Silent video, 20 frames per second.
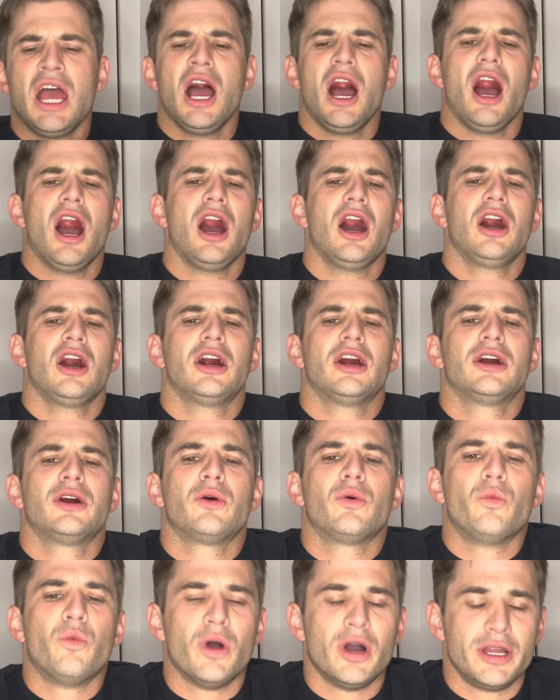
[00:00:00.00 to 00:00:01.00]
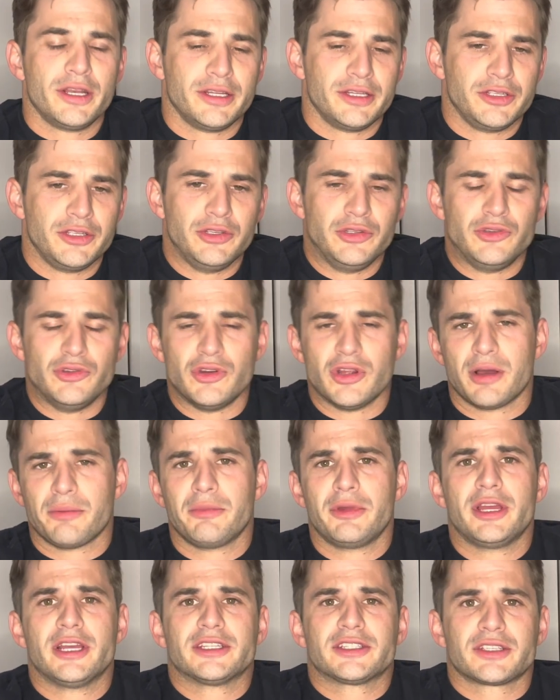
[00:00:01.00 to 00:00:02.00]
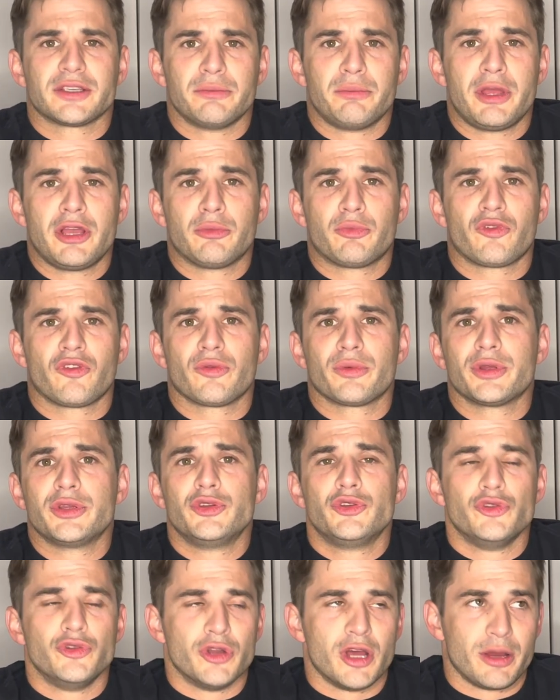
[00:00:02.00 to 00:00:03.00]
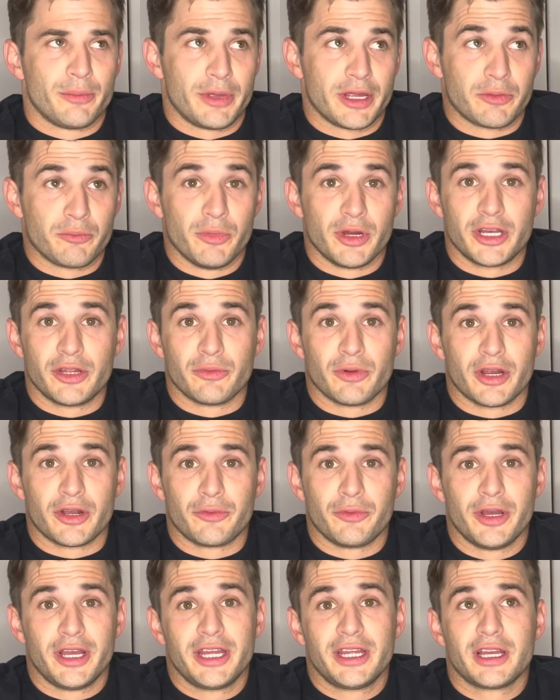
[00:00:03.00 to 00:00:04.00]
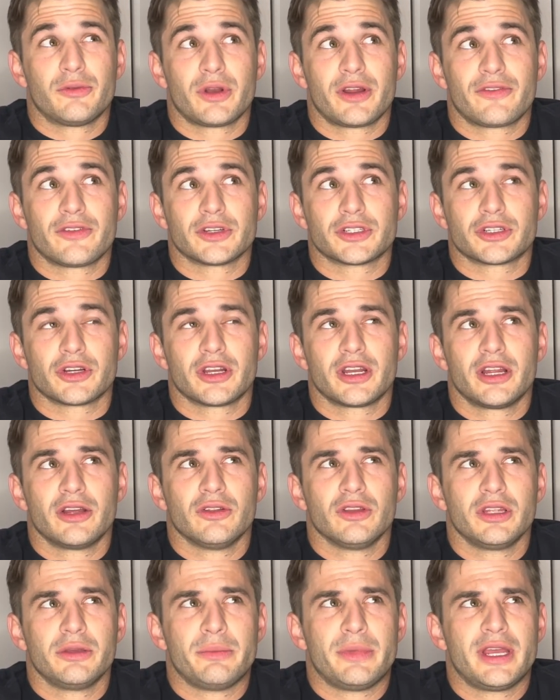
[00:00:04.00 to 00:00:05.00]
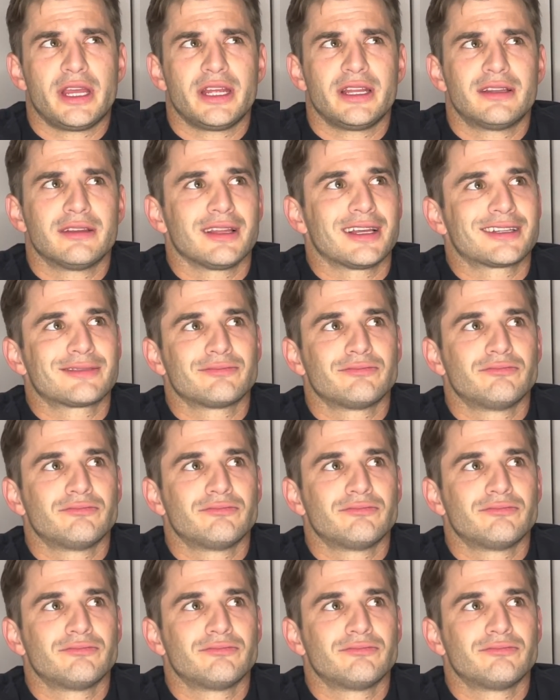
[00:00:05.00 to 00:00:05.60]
One, you do not, as a male performer, you do not make money right away. When I first started, I only made like